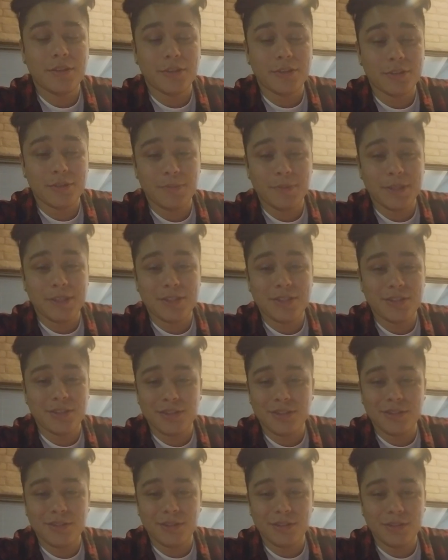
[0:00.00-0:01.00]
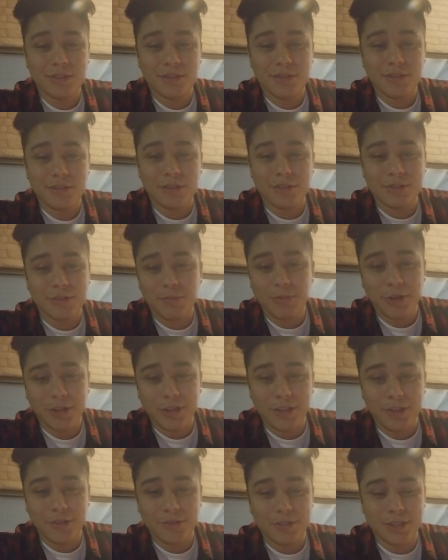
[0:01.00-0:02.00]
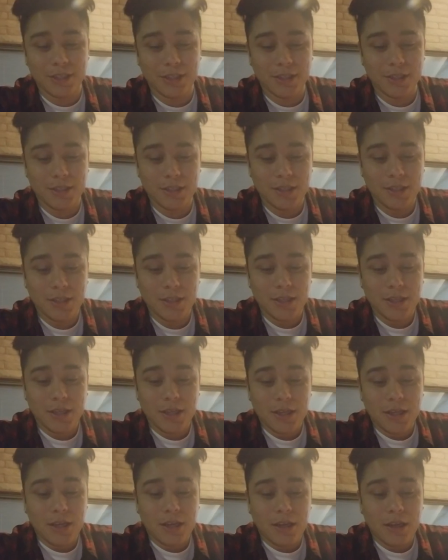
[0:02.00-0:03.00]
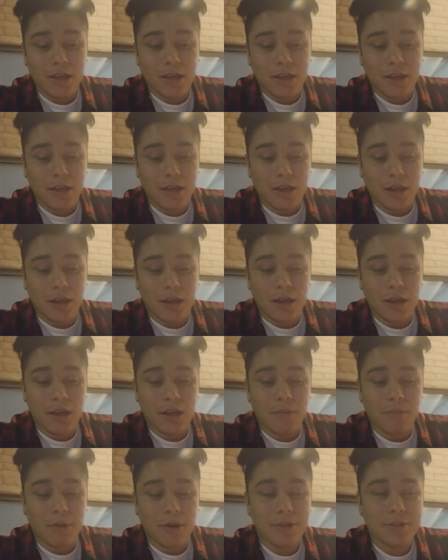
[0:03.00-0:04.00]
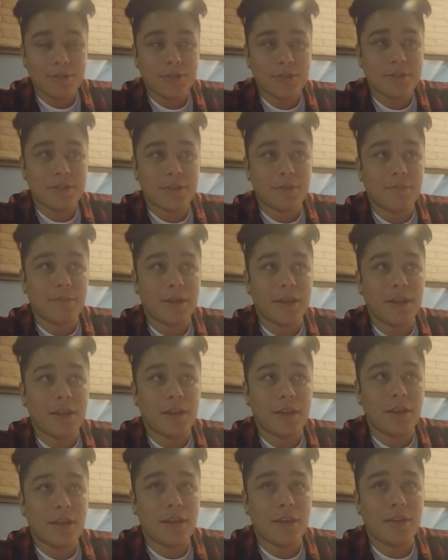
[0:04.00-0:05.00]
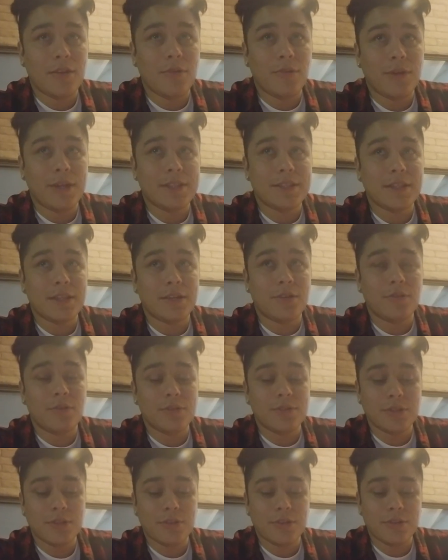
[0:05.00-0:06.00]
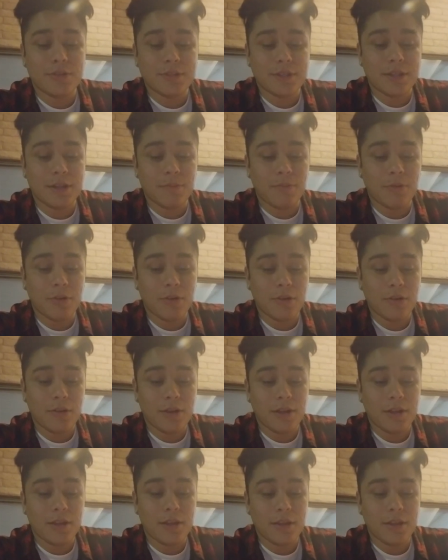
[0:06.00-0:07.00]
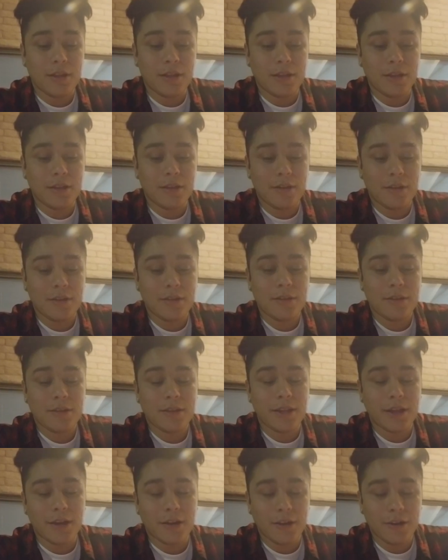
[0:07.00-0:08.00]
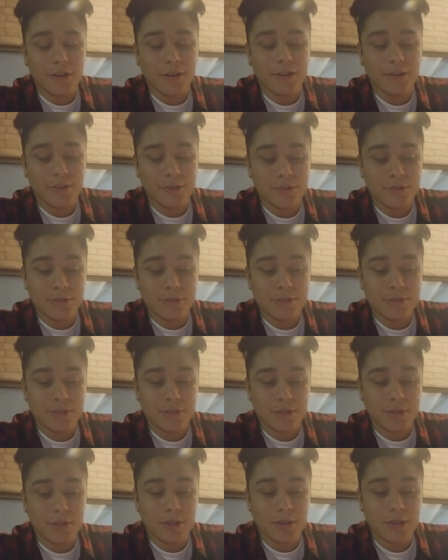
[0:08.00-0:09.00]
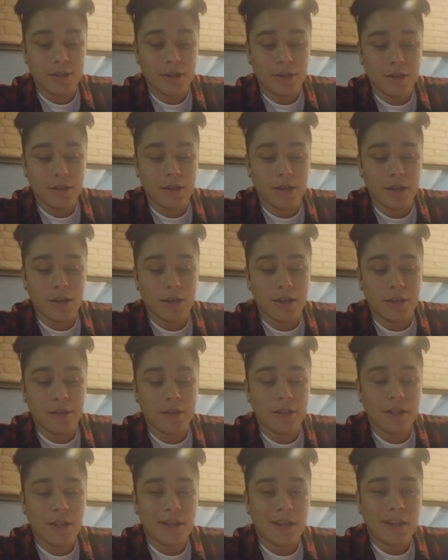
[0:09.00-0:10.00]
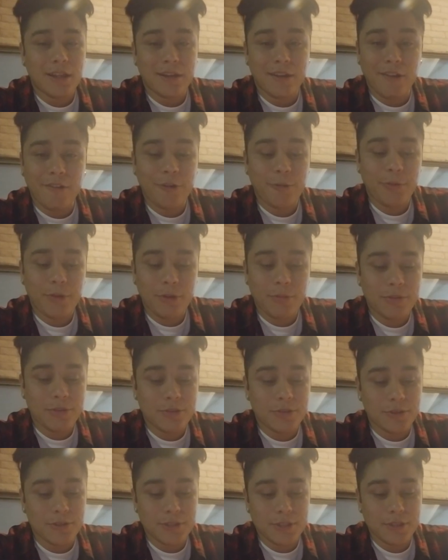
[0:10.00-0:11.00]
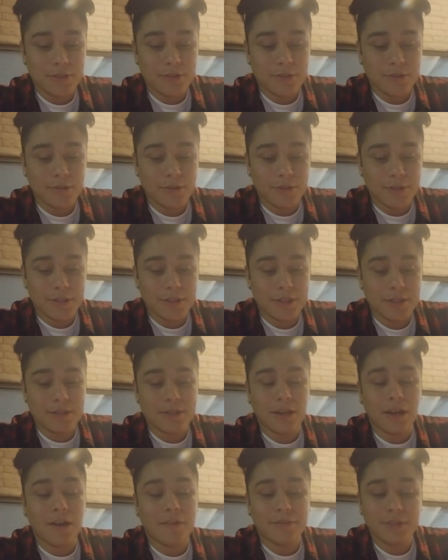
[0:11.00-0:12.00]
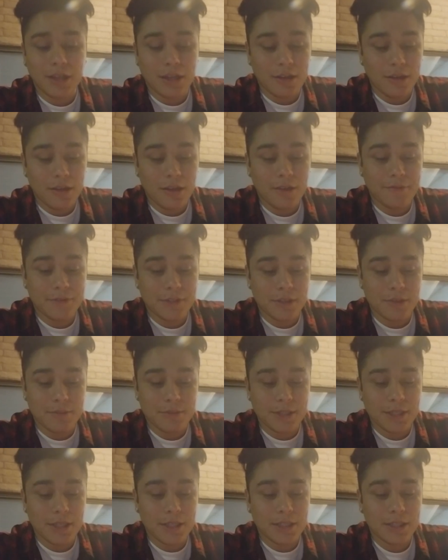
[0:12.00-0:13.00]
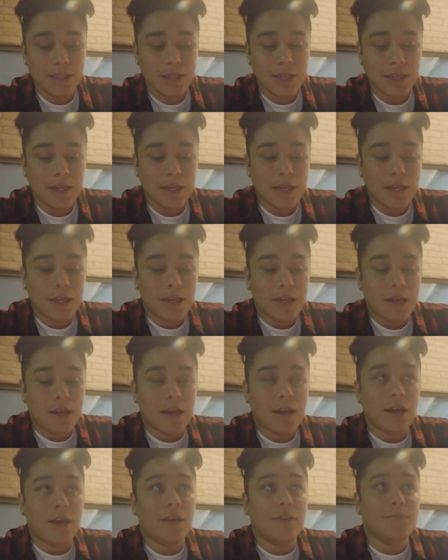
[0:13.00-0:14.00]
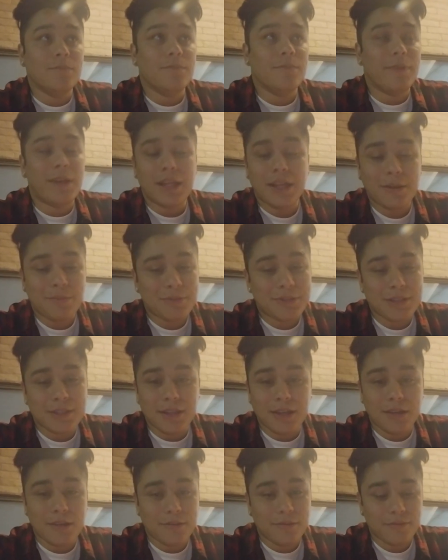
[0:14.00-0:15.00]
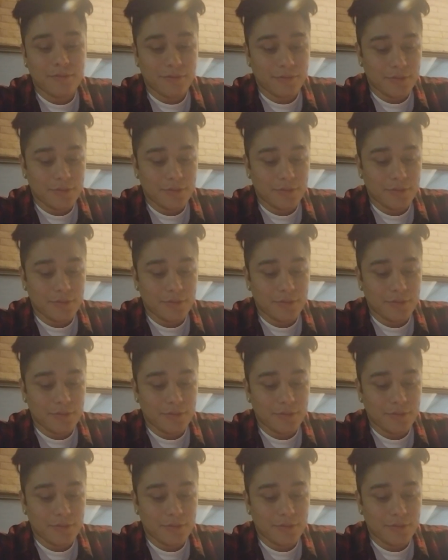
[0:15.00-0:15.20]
speech, there's no point in using it. Also, some ways that quotes are used in that aren't used good are non-reputable sources, off subject, made up stuff,